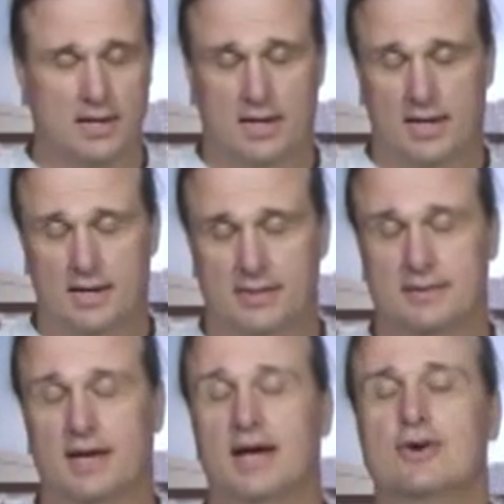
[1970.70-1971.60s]

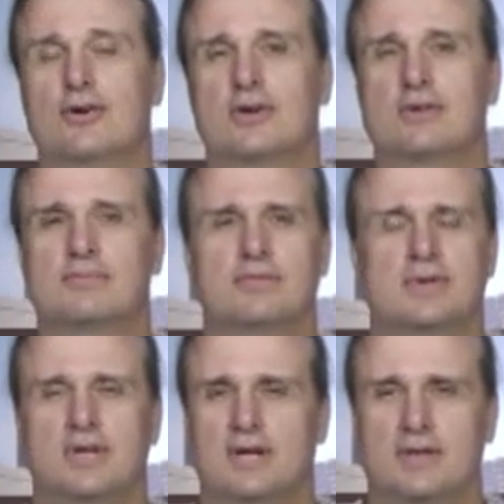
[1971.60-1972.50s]
And I heard of
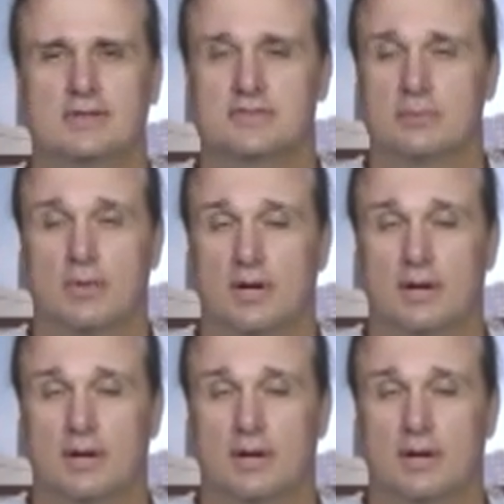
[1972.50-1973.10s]
some,